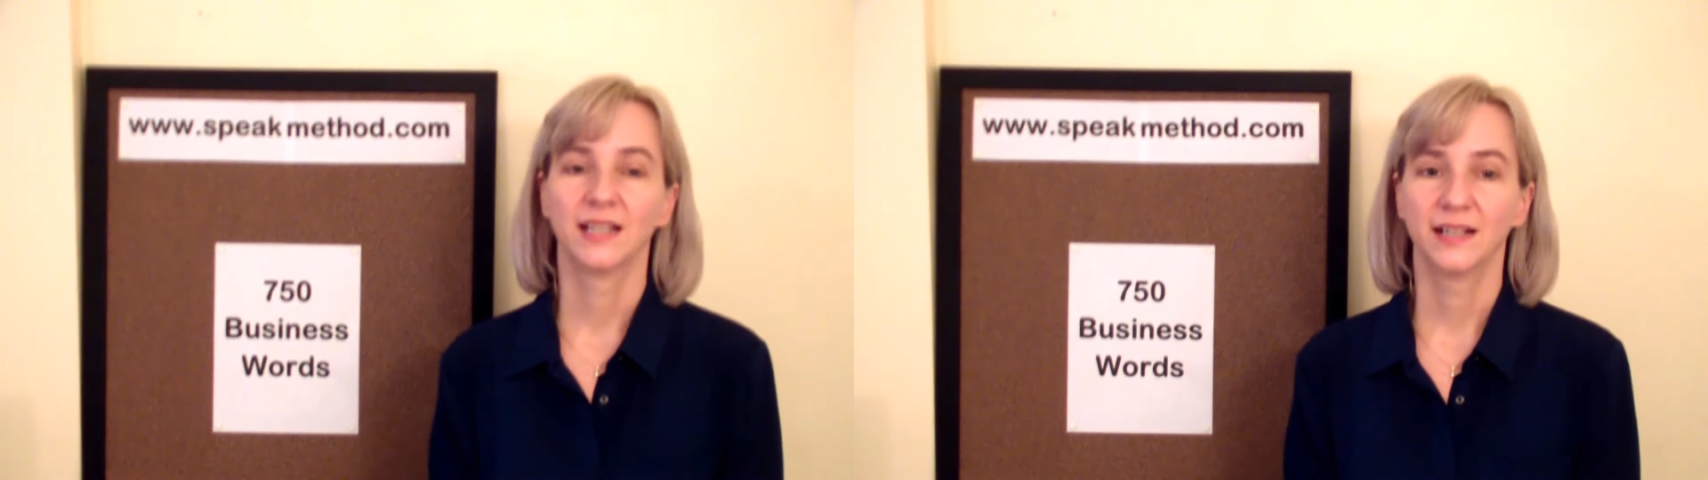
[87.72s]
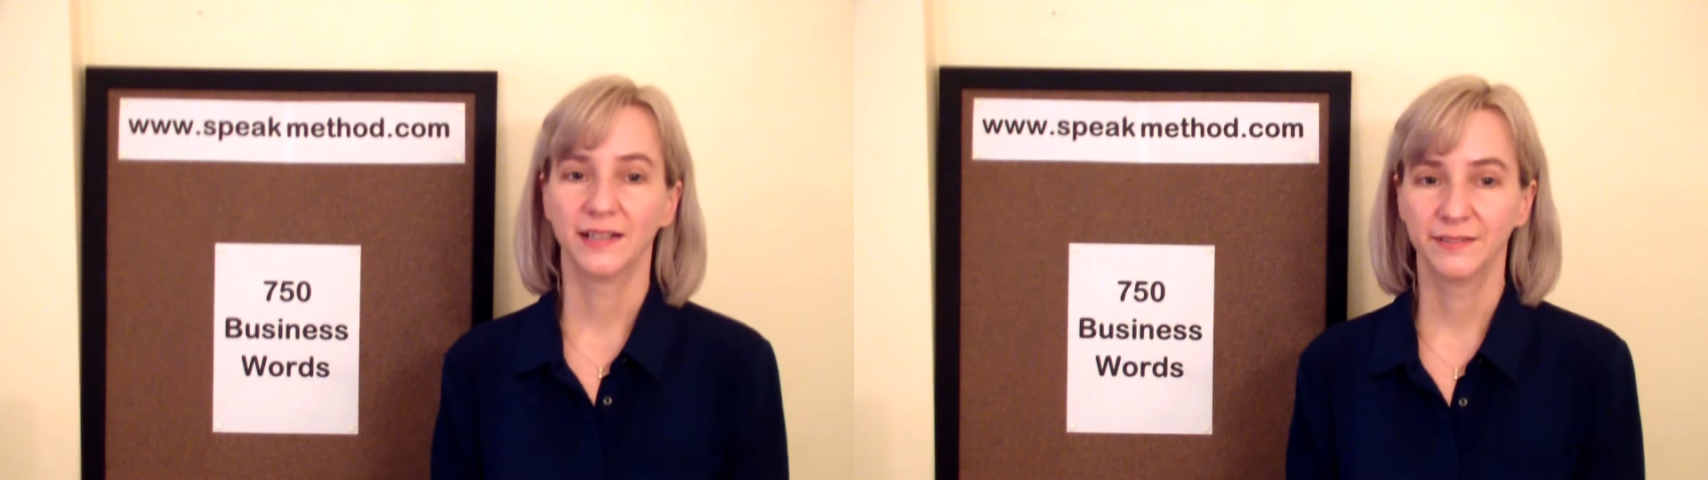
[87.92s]

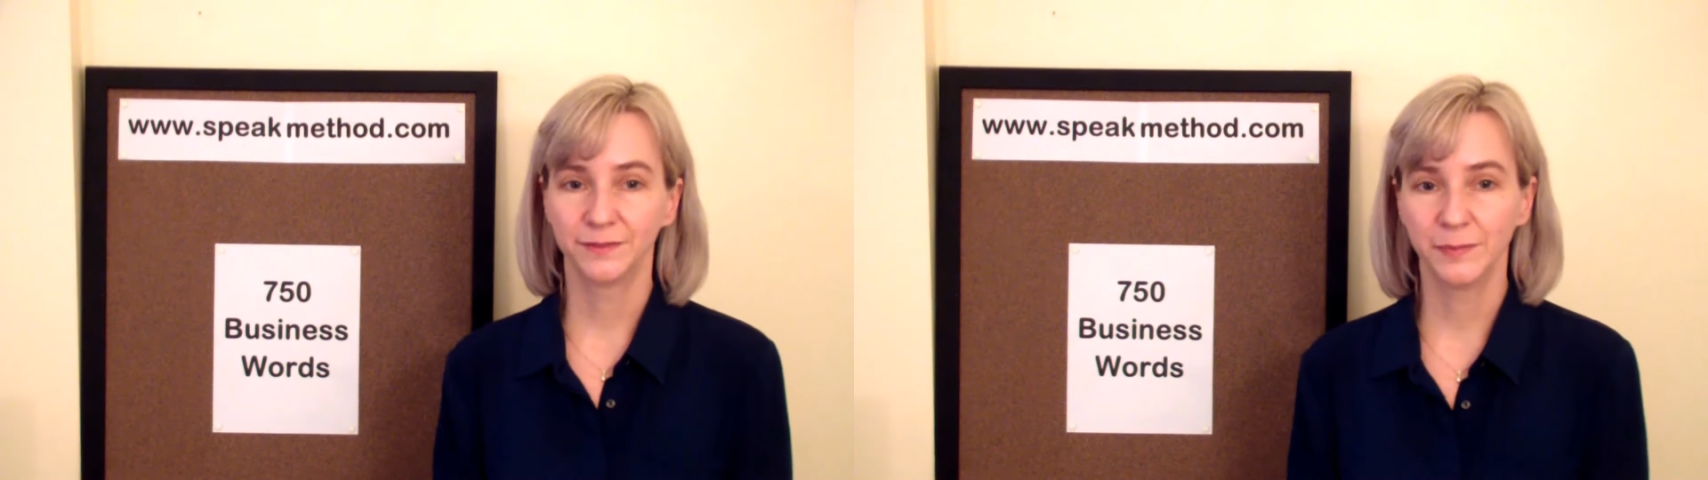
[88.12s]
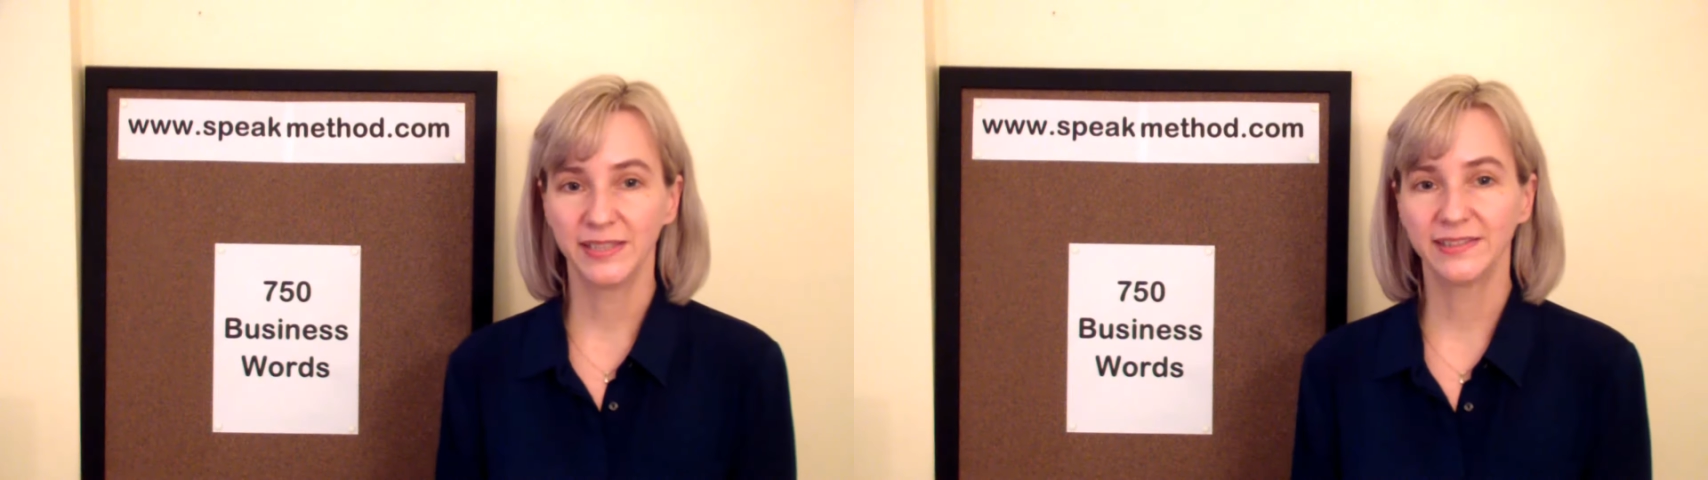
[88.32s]
I
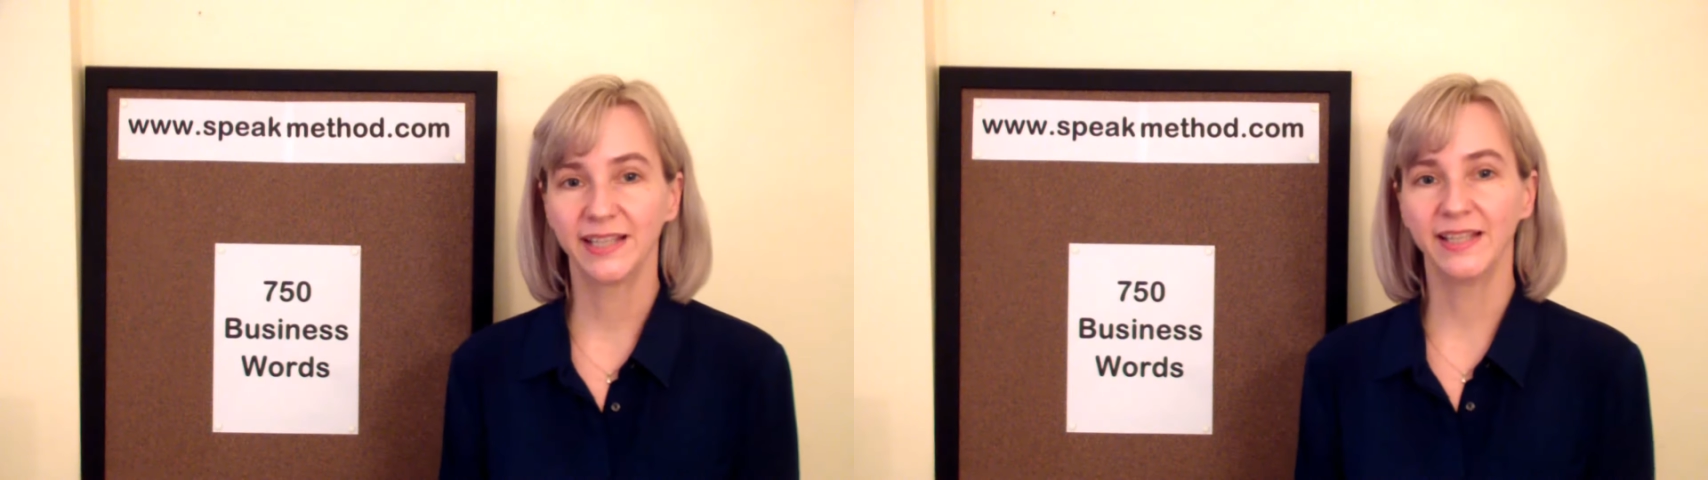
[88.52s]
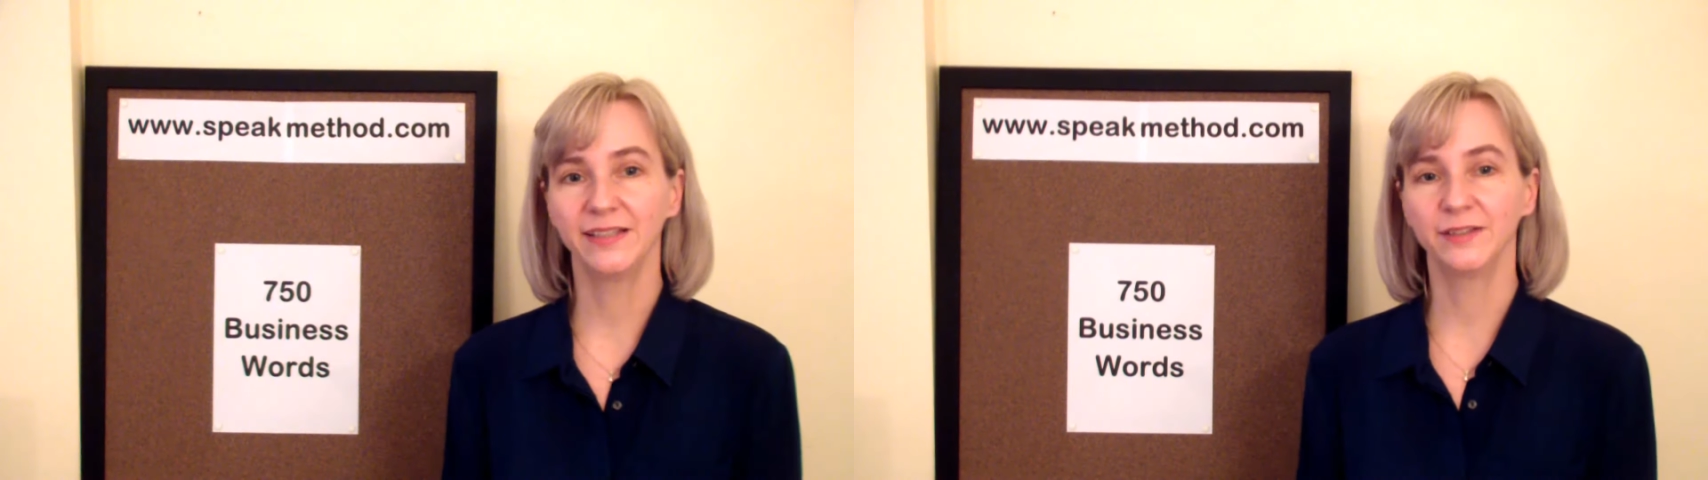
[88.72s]
have
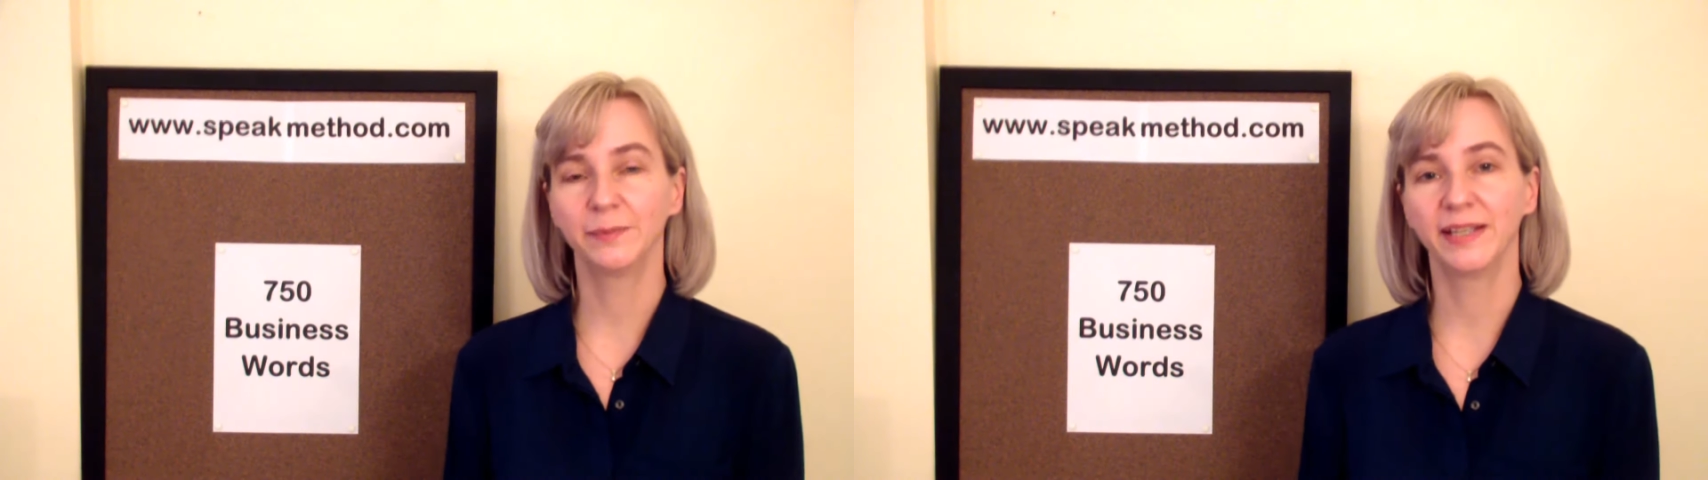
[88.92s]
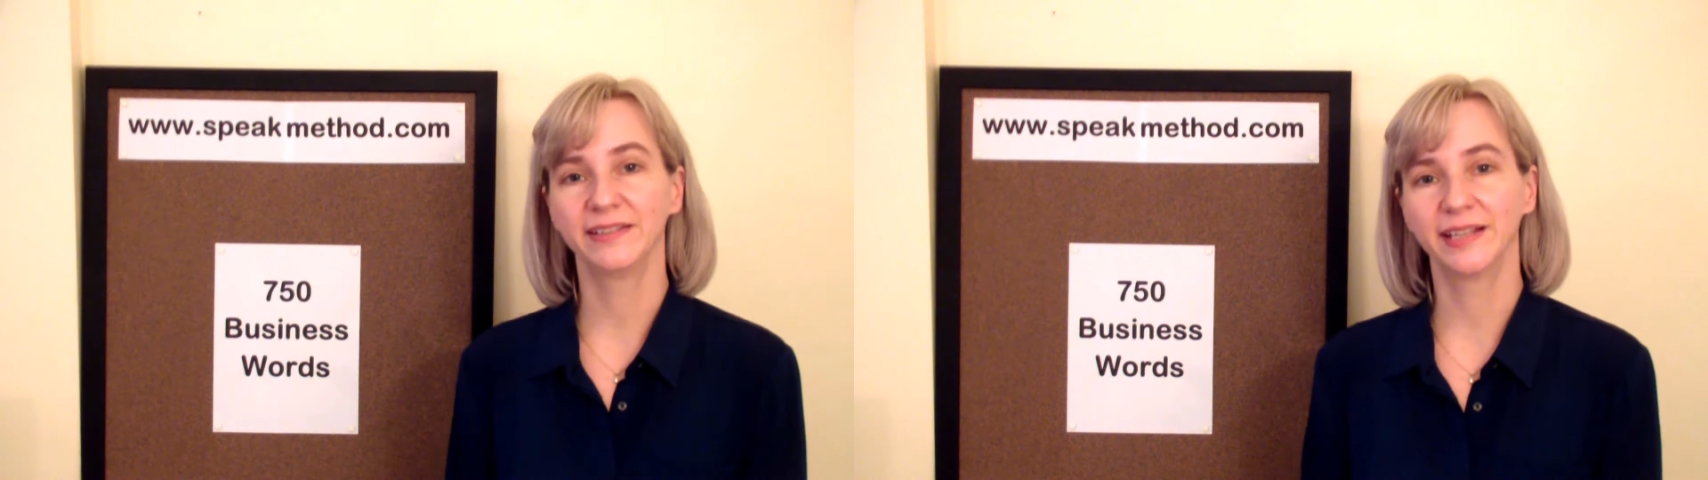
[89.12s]
maintained
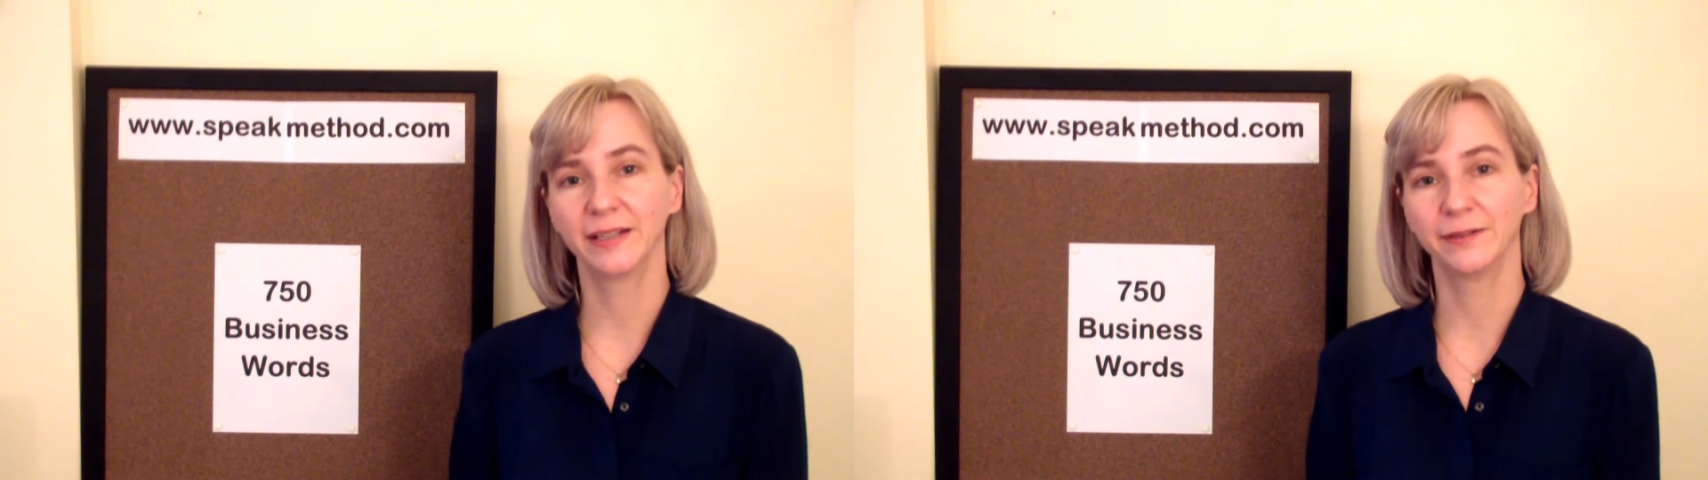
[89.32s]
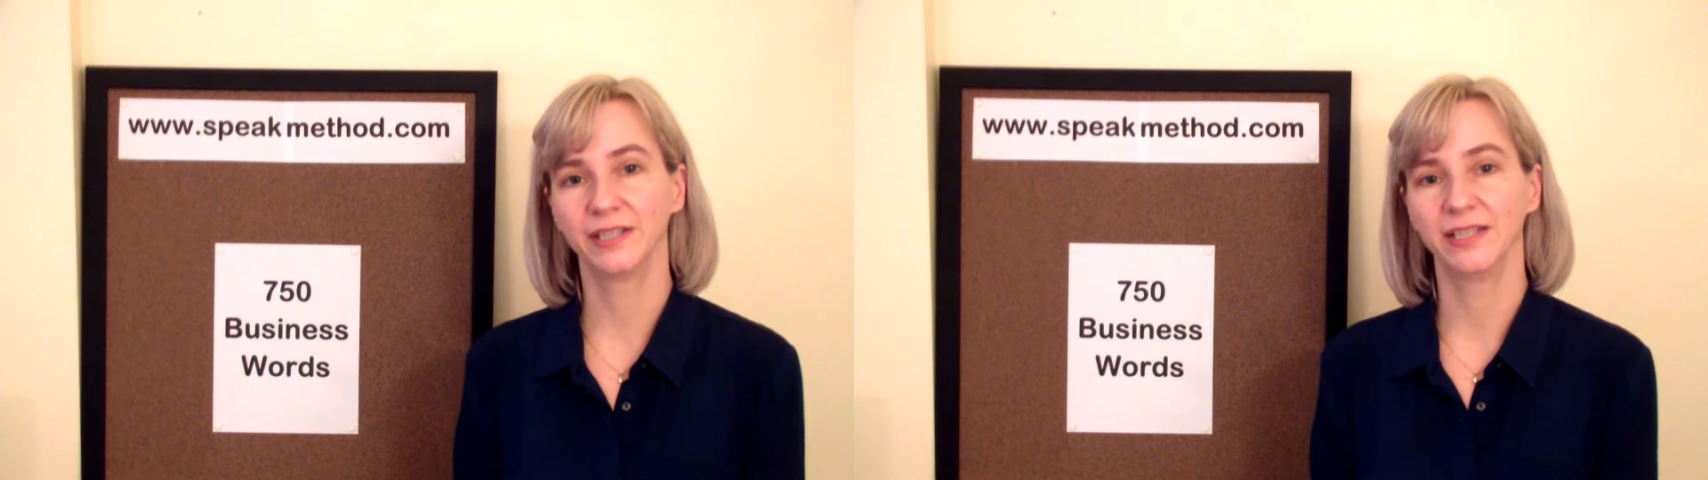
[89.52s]
my
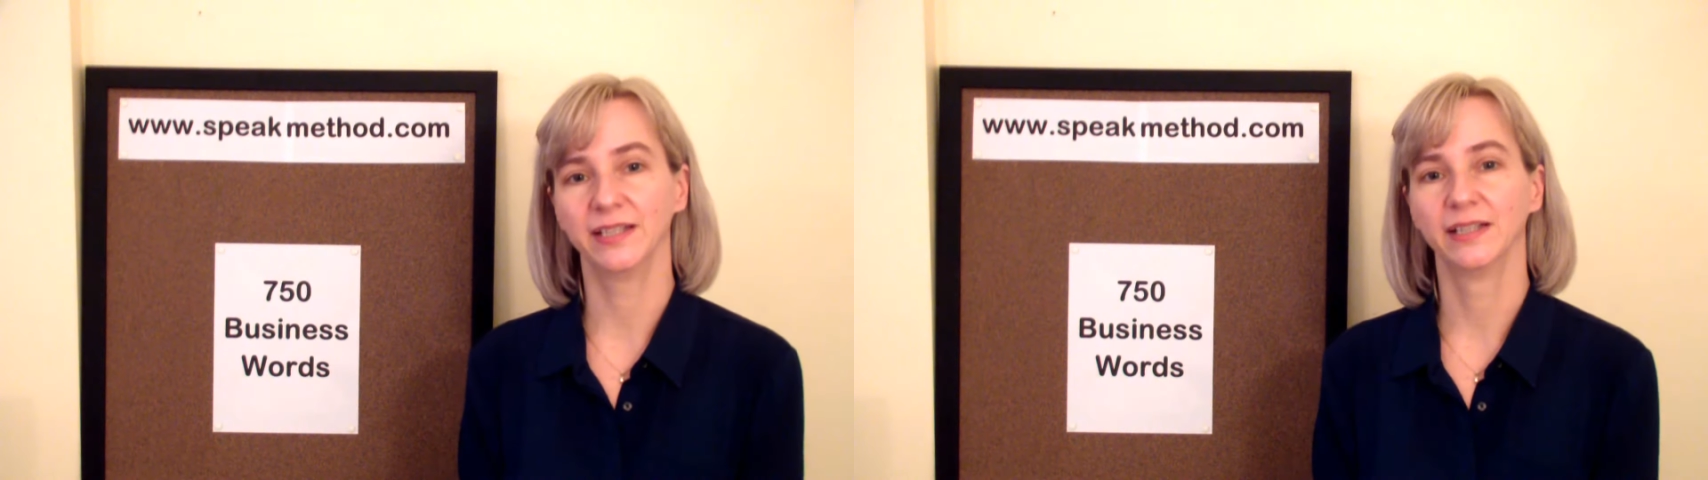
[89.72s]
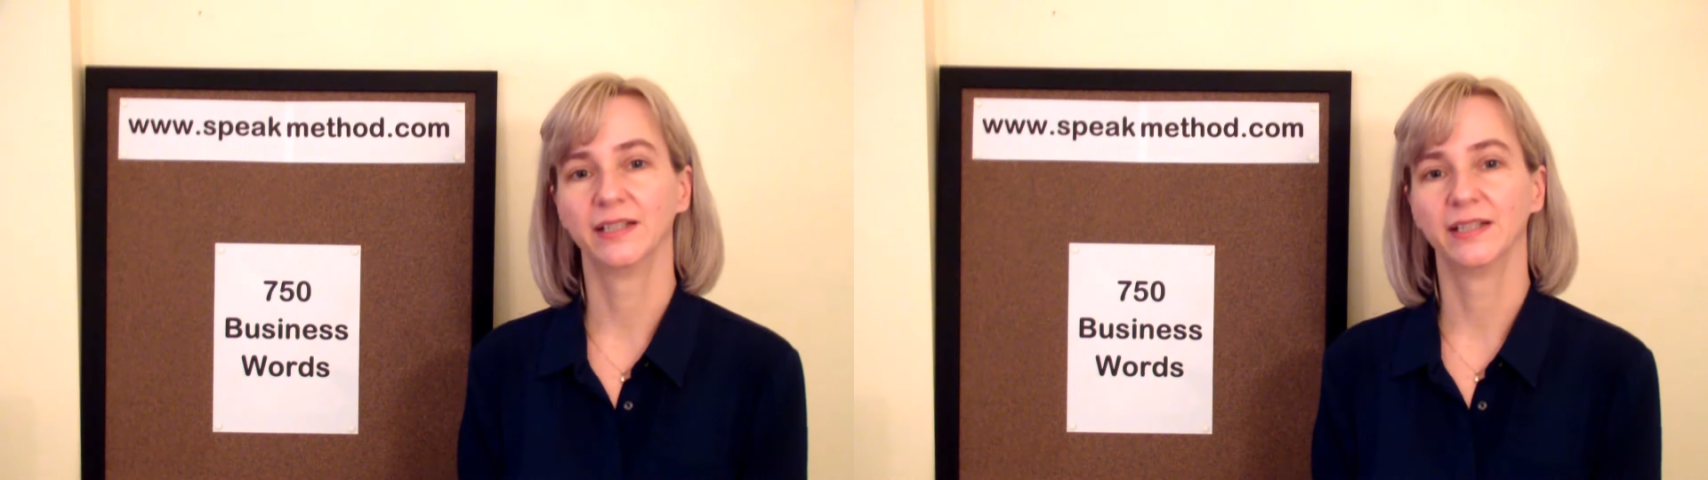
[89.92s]
integrity